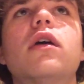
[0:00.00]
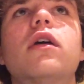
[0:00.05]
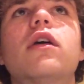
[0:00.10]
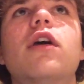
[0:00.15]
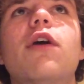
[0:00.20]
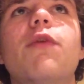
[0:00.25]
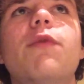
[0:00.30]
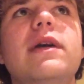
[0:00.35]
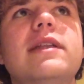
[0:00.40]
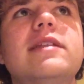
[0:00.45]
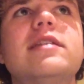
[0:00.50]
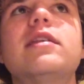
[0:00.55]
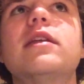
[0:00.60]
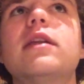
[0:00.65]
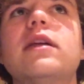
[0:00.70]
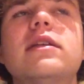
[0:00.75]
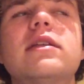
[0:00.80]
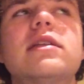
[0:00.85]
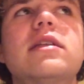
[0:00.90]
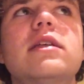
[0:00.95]

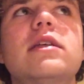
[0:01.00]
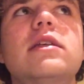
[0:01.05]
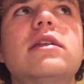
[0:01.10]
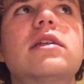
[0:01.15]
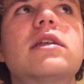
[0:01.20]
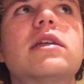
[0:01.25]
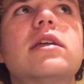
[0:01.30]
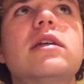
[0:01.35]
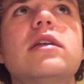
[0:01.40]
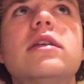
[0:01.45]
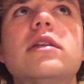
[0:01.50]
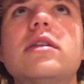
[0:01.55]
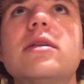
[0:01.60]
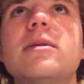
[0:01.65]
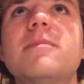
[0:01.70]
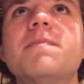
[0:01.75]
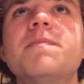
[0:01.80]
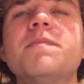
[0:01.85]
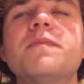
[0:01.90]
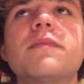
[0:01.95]
coincidences, because
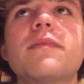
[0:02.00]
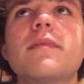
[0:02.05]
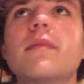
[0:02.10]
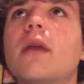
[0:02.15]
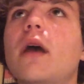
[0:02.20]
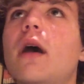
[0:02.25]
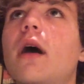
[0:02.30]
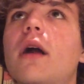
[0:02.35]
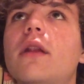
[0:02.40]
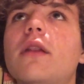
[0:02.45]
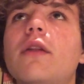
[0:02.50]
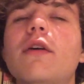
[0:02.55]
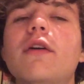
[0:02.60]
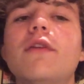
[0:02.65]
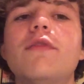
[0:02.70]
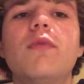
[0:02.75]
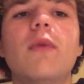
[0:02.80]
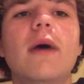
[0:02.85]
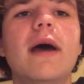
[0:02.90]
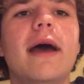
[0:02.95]
a lot
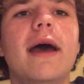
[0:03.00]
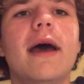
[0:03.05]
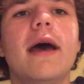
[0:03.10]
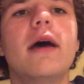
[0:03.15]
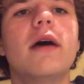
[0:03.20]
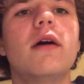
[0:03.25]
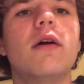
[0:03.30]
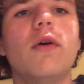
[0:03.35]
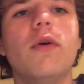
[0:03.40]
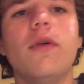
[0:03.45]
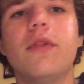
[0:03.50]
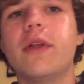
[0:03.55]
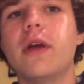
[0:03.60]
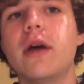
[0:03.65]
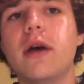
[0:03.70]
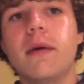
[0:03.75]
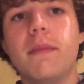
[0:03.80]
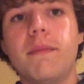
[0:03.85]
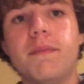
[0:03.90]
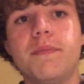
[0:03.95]
of where all
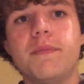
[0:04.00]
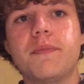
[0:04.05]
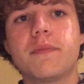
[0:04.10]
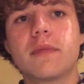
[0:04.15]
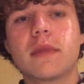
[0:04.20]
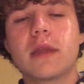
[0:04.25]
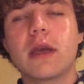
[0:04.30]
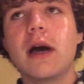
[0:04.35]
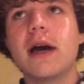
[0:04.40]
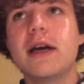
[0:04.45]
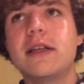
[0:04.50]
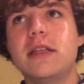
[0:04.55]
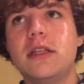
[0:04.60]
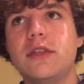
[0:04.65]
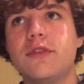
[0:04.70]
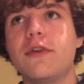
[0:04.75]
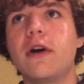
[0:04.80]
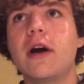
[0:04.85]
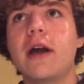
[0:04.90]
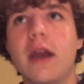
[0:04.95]
the guys
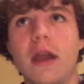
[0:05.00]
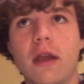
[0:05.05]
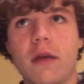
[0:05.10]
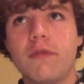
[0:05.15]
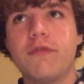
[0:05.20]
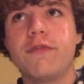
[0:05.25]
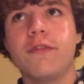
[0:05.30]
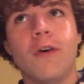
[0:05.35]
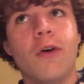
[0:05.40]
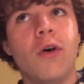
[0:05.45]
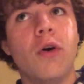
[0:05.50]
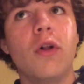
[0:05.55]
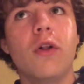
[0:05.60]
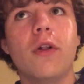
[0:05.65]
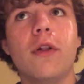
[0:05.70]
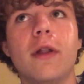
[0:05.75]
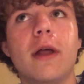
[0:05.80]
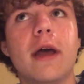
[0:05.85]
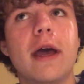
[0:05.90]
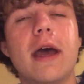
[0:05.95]
he's fighting
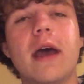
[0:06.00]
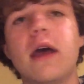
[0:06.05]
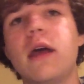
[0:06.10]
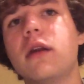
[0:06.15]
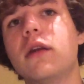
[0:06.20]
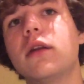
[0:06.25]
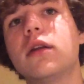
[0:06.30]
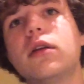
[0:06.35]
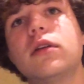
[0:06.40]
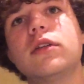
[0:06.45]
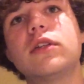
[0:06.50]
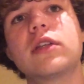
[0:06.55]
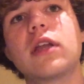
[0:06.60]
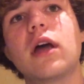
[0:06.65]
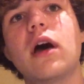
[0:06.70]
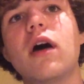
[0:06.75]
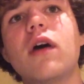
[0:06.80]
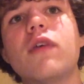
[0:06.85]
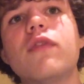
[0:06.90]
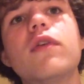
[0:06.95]
fall and
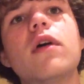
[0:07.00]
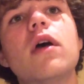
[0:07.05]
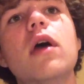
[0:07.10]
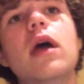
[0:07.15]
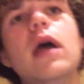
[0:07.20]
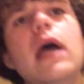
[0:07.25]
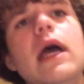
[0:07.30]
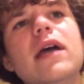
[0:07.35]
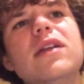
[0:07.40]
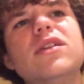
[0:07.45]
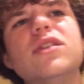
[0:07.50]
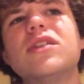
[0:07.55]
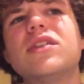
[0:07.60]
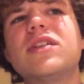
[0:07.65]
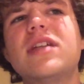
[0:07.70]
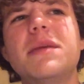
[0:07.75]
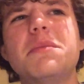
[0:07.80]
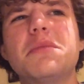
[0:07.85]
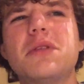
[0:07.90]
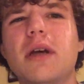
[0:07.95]
stuff
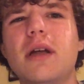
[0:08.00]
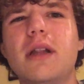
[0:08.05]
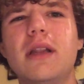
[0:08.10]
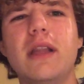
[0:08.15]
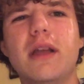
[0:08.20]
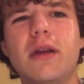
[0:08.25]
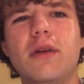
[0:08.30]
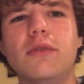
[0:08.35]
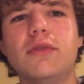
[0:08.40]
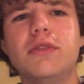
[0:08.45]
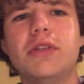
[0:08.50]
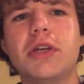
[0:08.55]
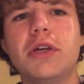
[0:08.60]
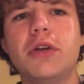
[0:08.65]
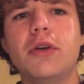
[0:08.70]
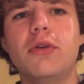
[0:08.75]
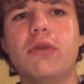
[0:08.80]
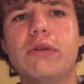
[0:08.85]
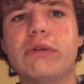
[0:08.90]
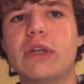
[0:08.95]
just seems a little
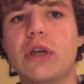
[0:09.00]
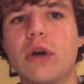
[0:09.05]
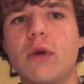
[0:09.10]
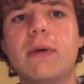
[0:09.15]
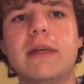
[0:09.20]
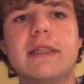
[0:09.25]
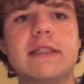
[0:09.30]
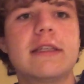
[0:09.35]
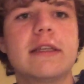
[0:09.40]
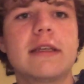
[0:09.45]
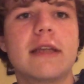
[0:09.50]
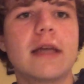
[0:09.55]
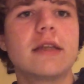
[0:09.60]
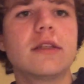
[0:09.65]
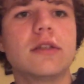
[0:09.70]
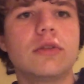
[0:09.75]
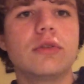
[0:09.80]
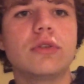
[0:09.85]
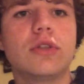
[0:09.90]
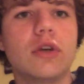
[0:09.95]
too
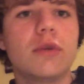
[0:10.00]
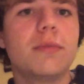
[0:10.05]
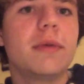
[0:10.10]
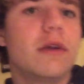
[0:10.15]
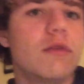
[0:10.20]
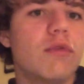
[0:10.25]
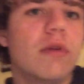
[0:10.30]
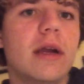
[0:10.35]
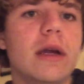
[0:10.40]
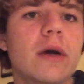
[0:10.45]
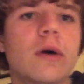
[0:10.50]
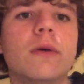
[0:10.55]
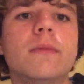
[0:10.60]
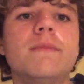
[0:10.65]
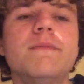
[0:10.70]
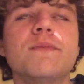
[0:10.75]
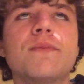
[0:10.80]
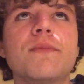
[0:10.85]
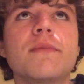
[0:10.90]
coincidental to be real.